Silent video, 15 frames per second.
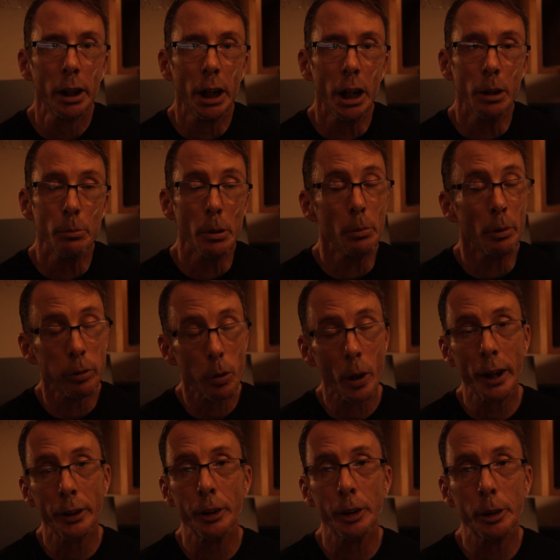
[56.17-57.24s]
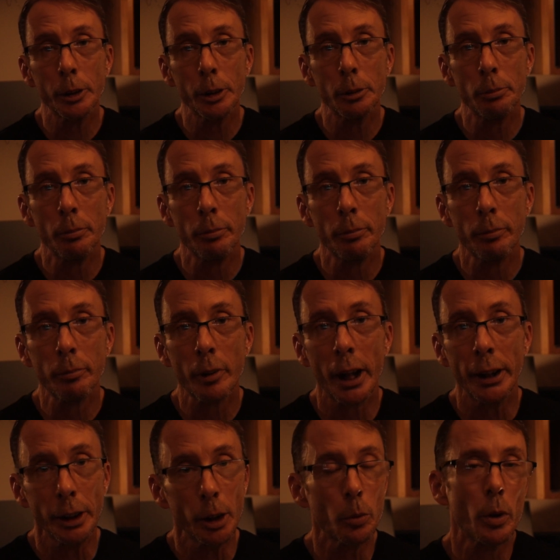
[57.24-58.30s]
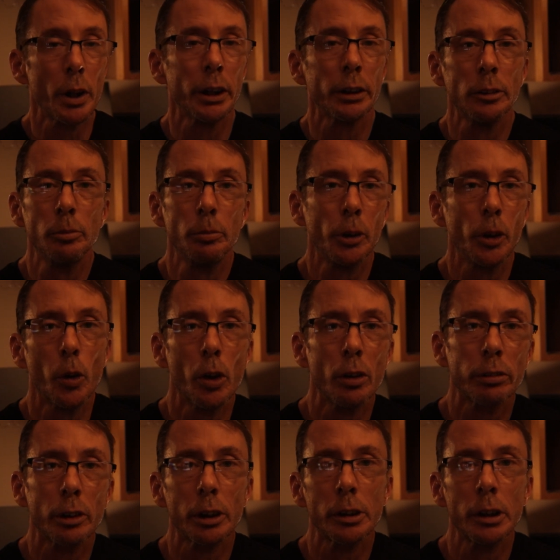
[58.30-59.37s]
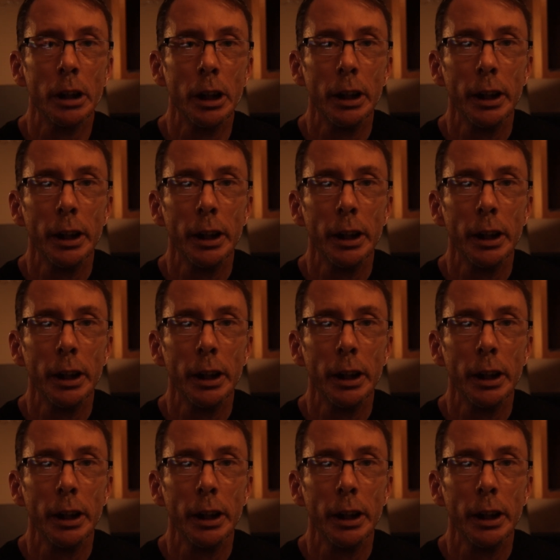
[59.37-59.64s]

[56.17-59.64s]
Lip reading: But before I do, I did want to go over